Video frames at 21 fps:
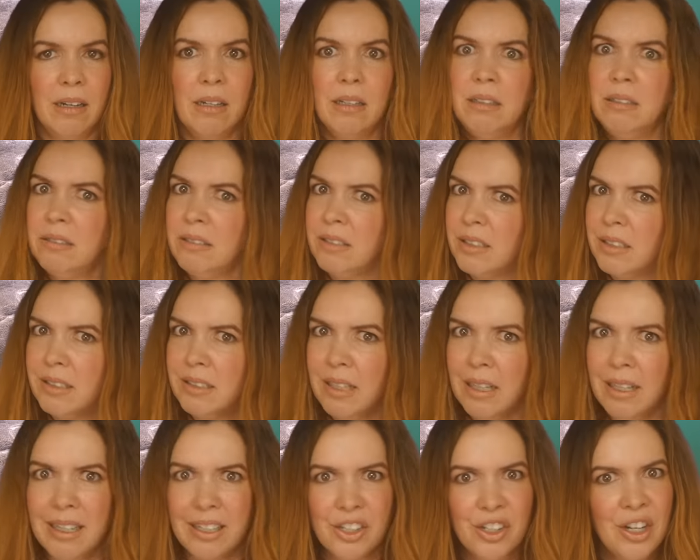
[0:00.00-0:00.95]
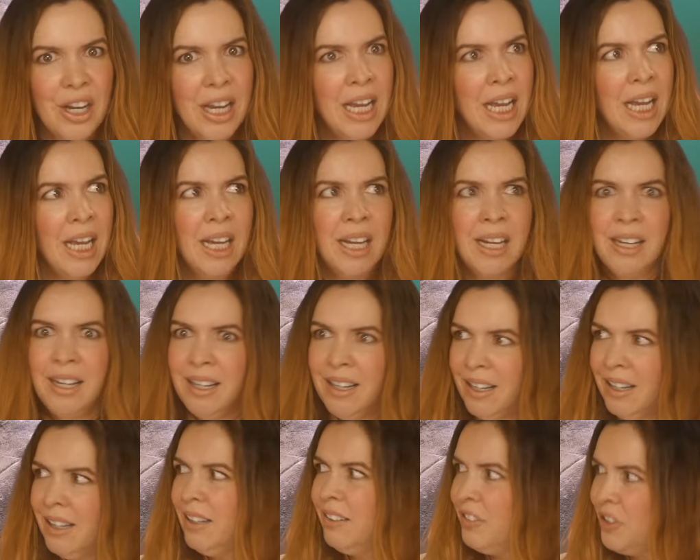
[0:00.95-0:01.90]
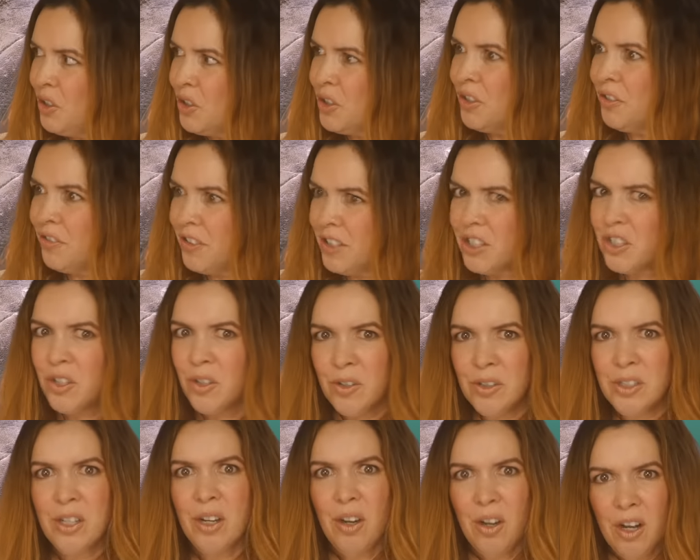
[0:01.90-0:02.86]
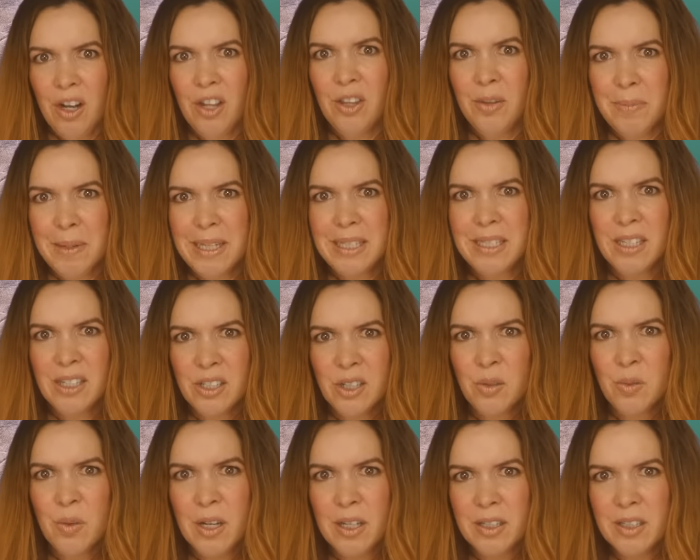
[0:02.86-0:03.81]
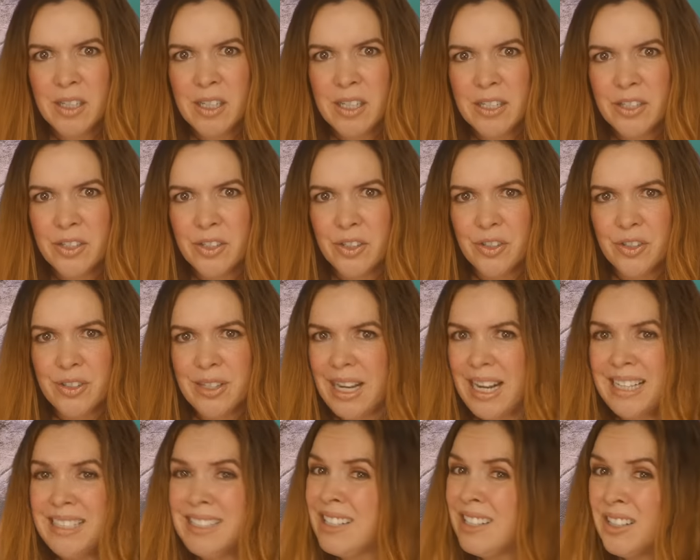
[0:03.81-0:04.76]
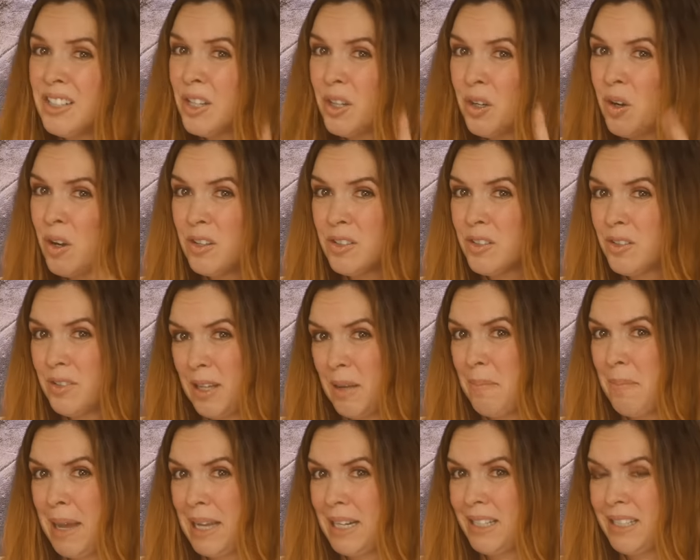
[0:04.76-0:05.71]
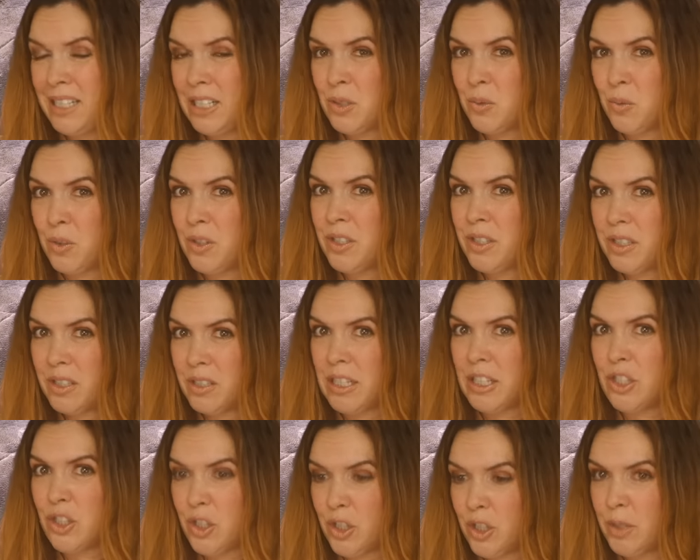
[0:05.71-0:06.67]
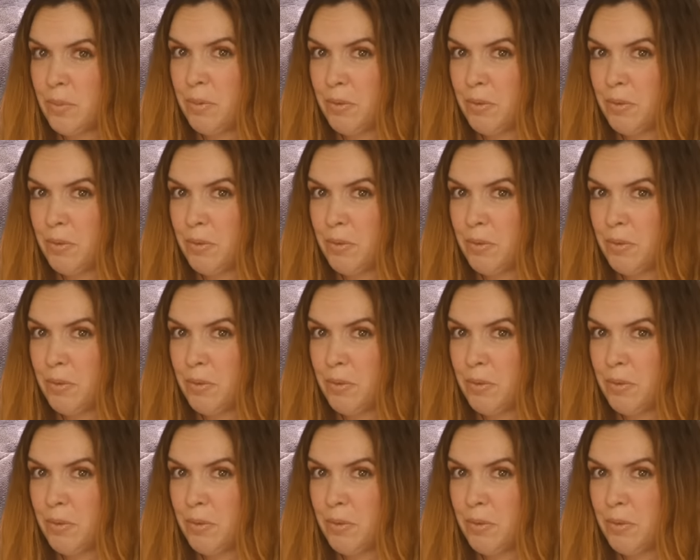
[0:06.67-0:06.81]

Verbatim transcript: Oh, gosh. Fuchsia Fish goes to all the best underwater concerts. I didn't know also that manatees were such good